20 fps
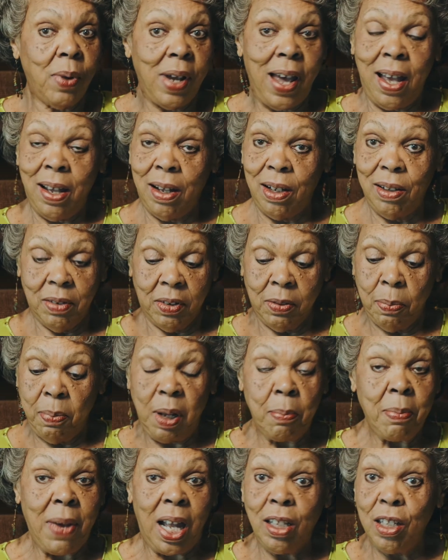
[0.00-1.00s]
where I
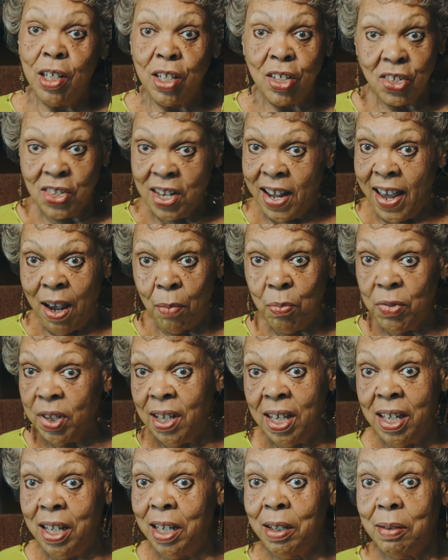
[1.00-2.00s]
spent my lunchtime
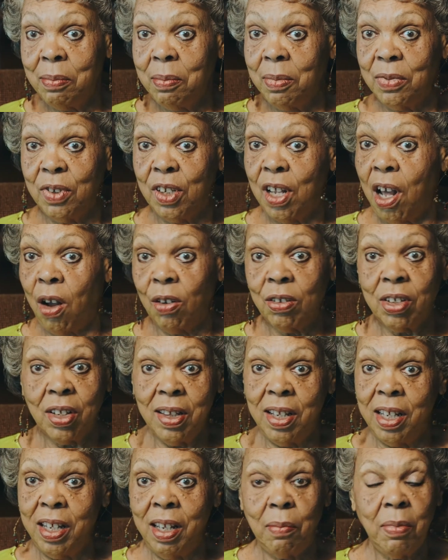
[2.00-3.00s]
with them talked to
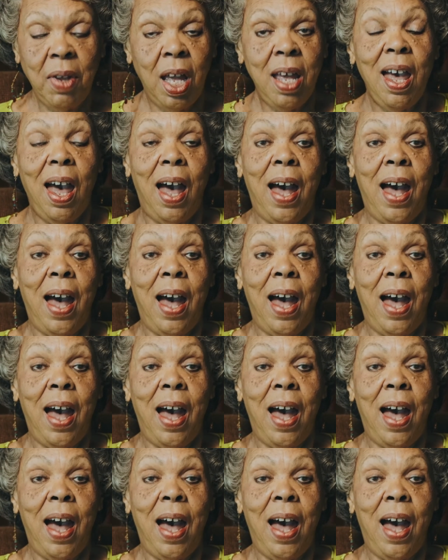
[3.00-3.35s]
them.